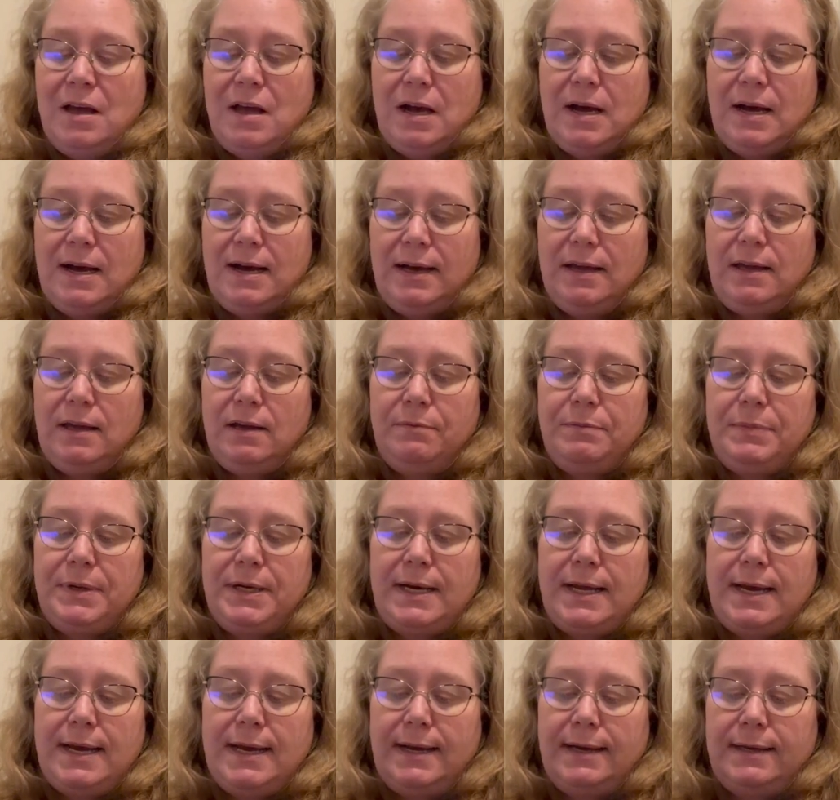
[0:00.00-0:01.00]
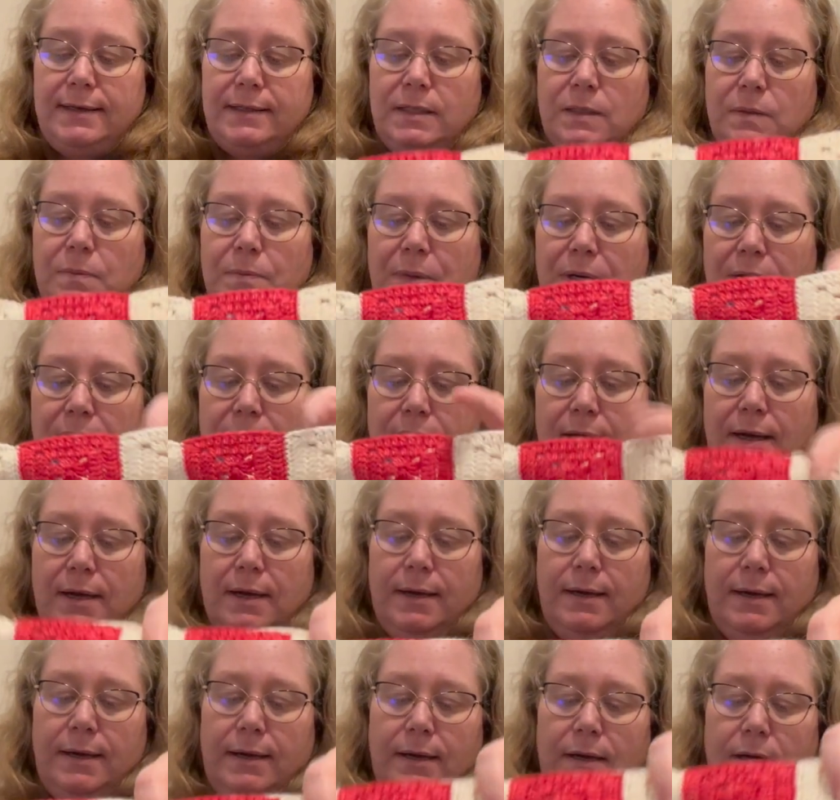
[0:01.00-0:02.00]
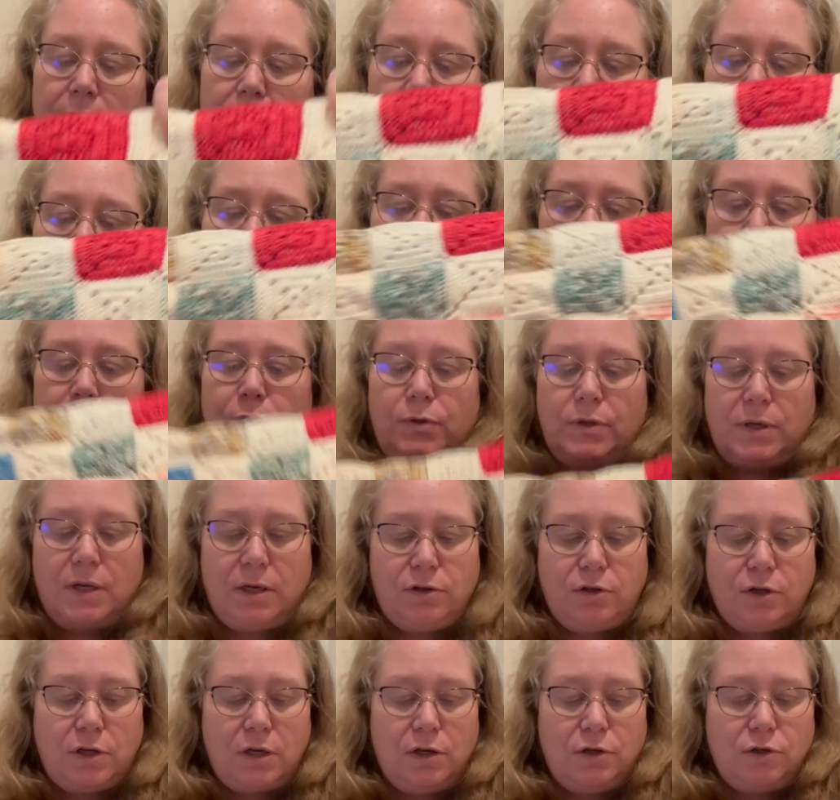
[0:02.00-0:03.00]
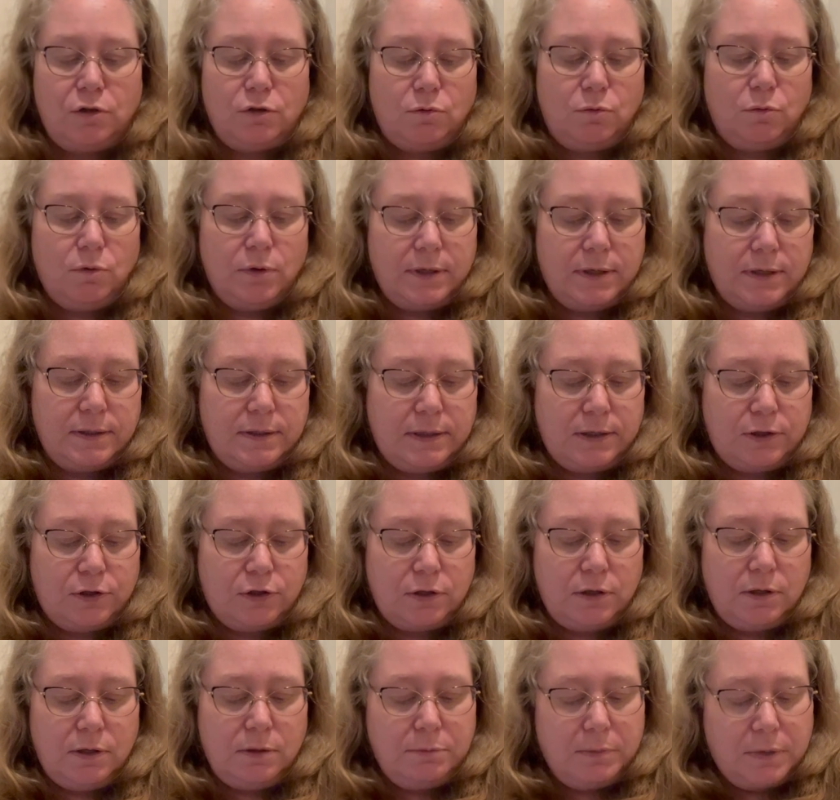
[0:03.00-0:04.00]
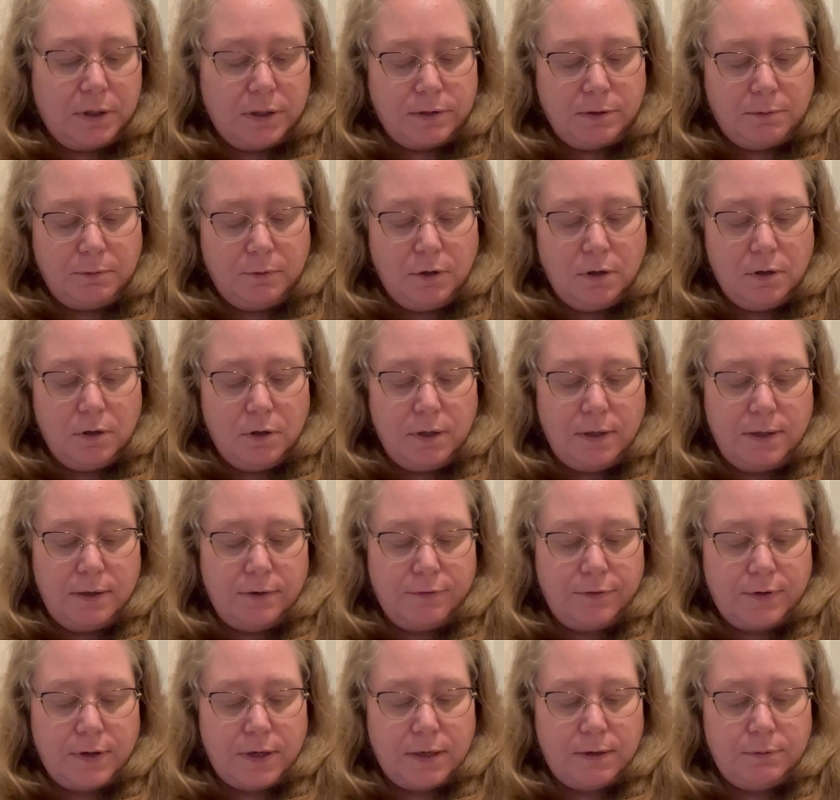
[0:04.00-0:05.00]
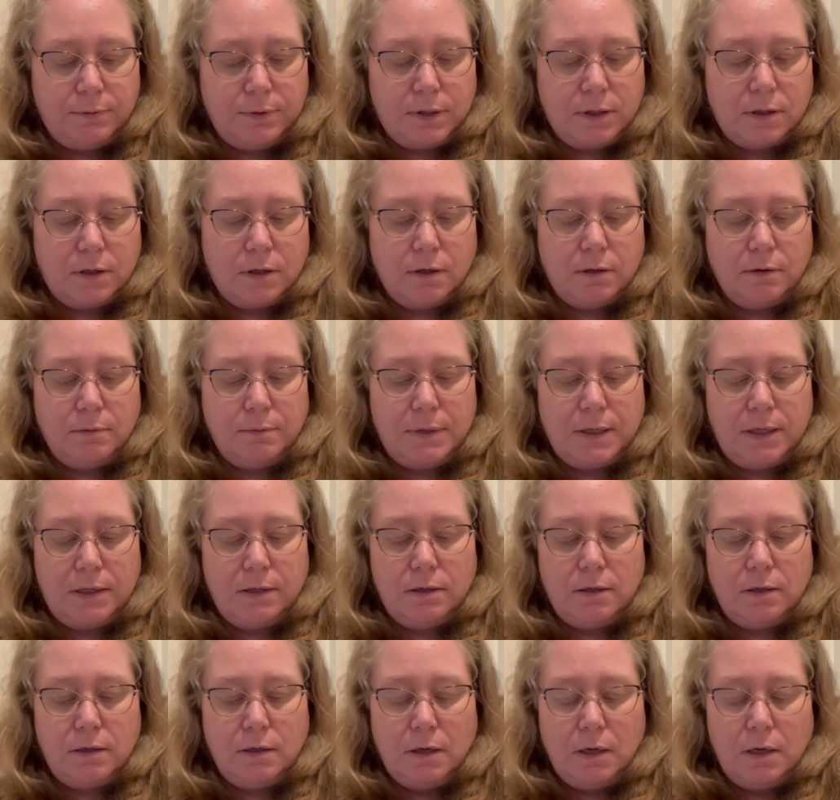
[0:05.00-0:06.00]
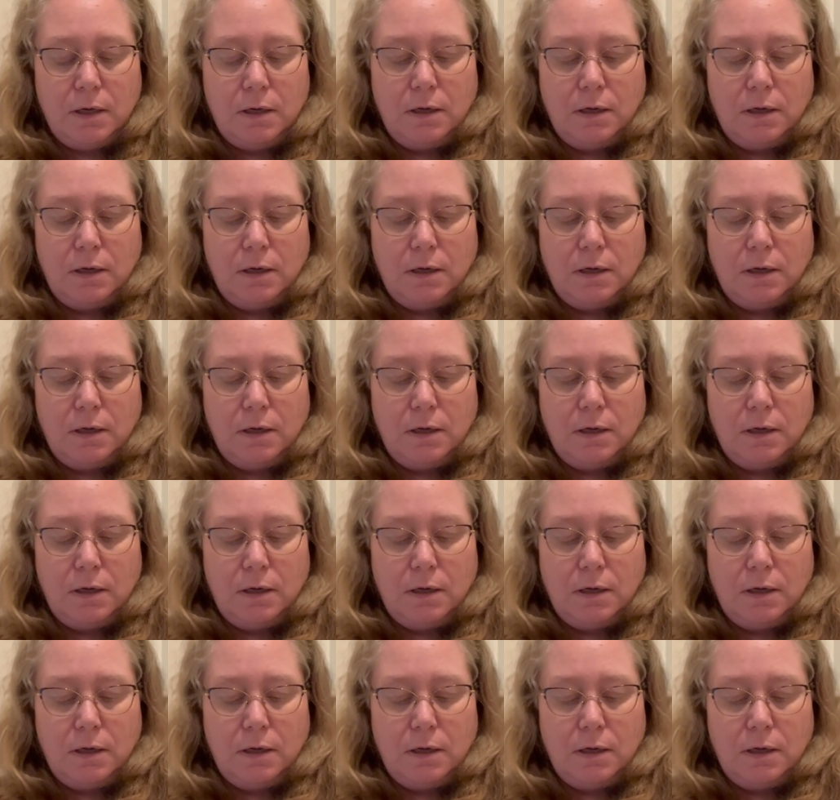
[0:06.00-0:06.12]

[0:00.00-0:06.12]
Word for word: I have been asked by a music education organization in Baltimore if I would come and